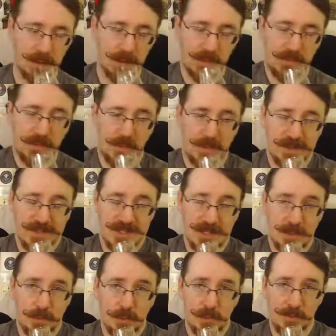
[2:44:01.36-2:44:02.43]
If you watch
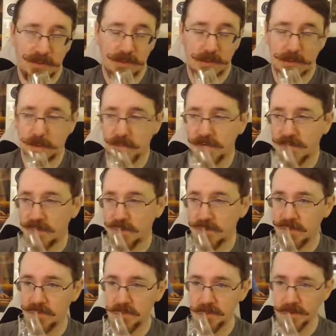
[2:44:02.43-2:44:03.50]
that movie, you know what I'm trying to
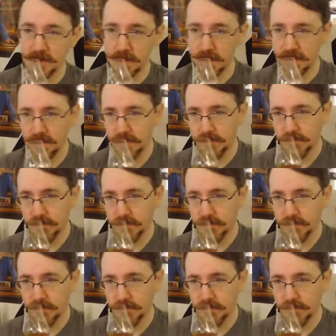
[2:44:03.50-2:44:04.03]
reach for here.